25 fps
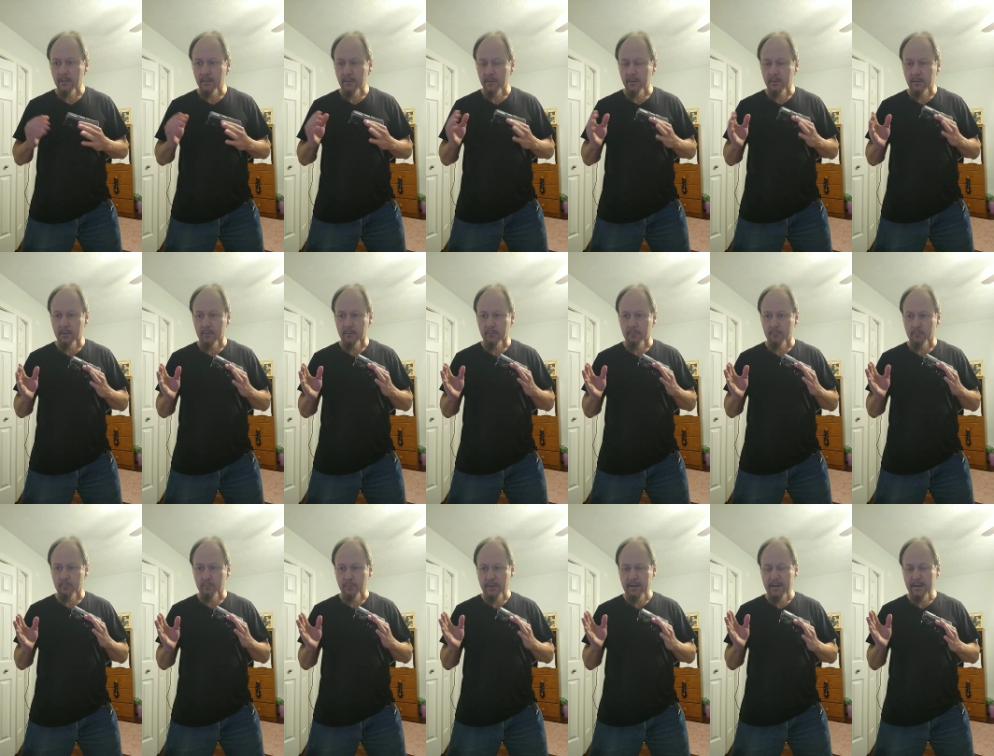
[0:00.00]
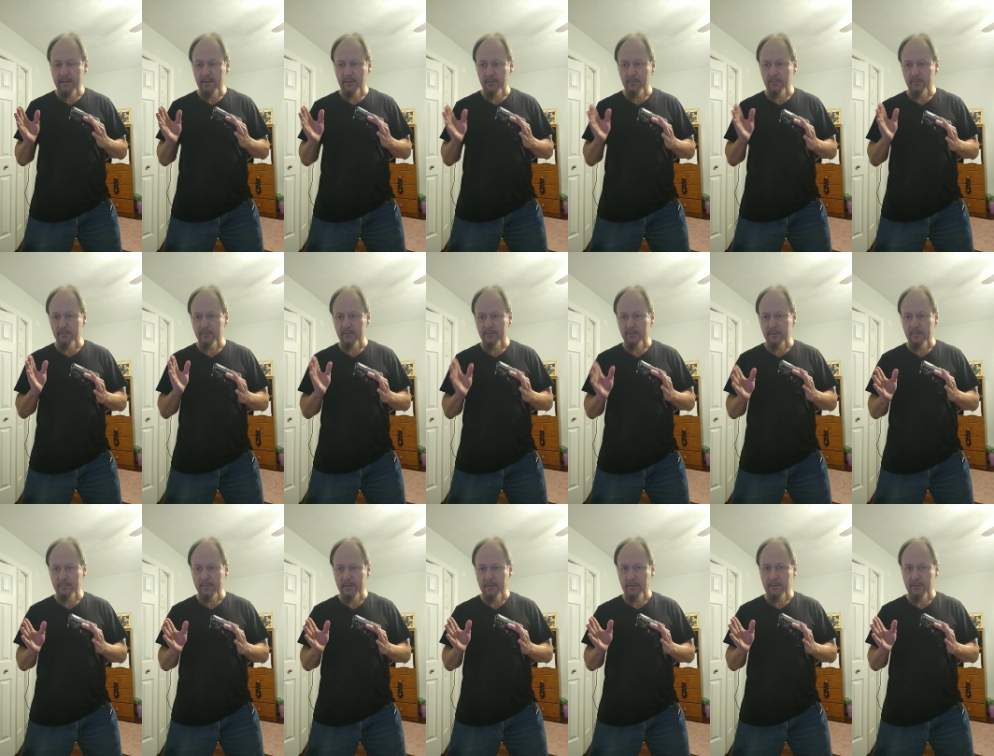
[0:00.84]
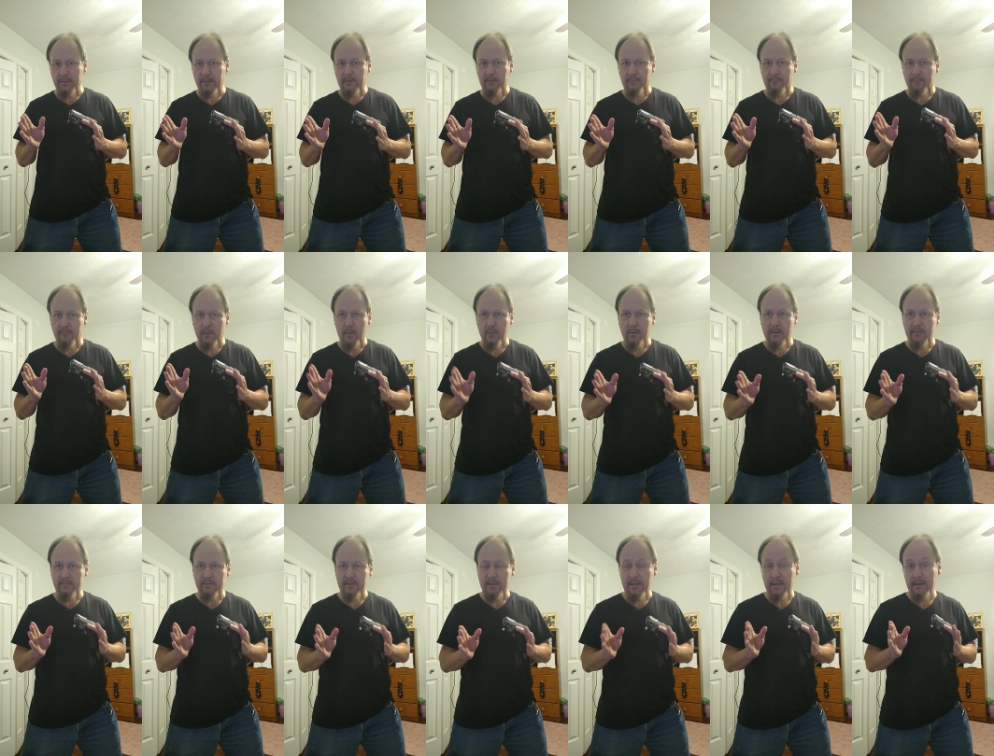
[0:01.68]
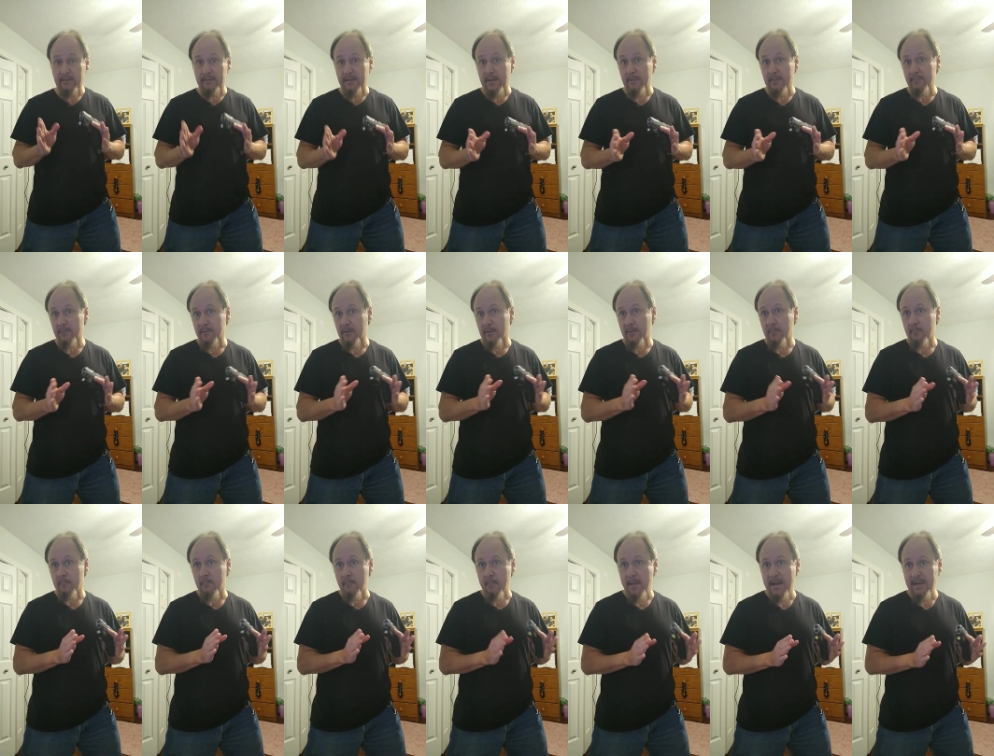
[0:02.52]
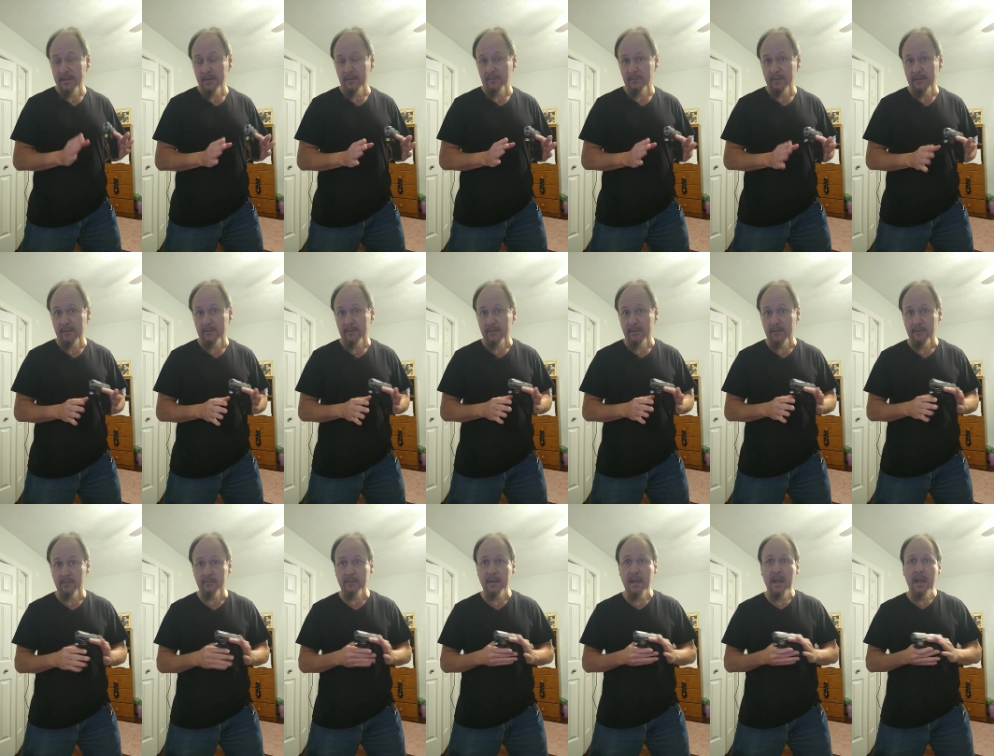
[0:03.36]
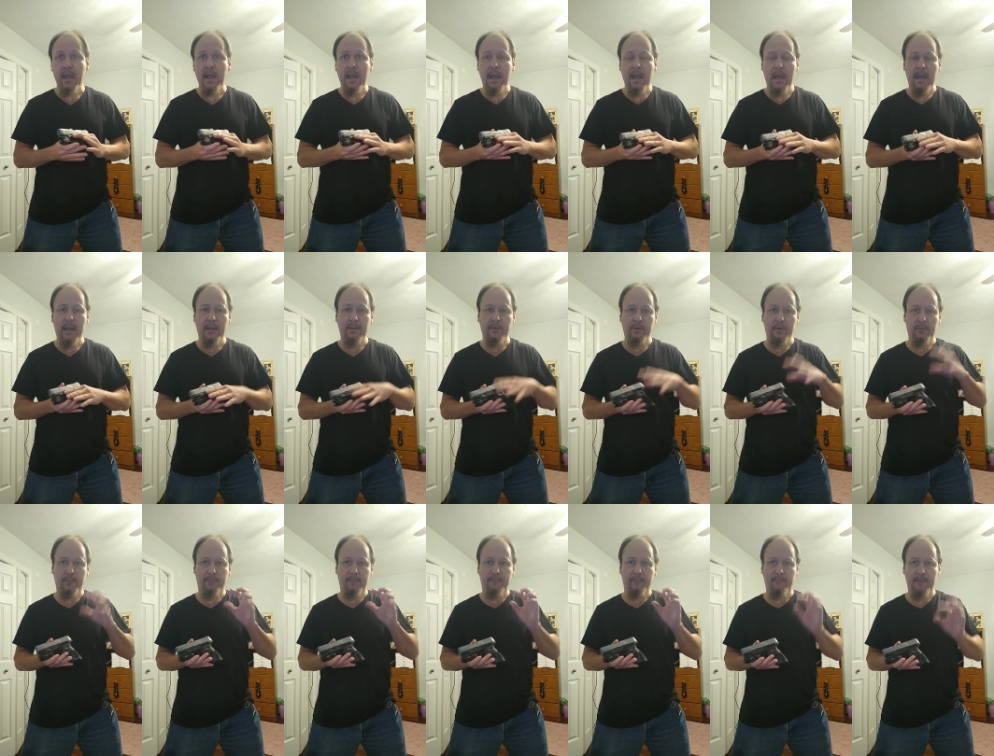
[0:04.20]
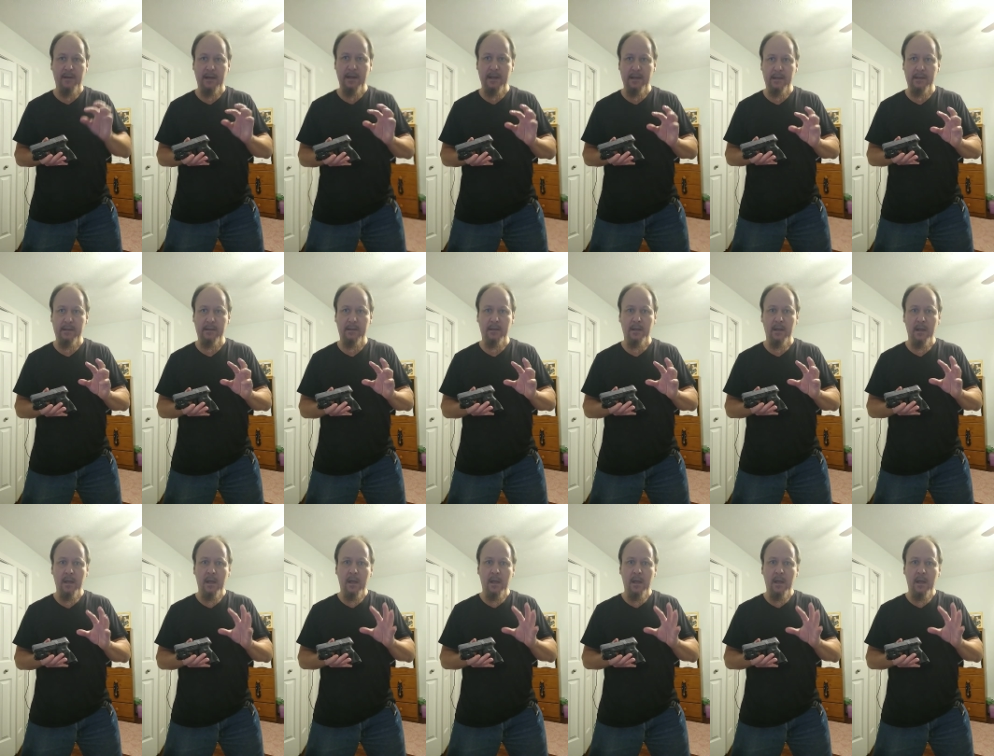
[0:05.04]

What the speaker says: your brain loses the ability to focus a lot of times on minute details, and your fine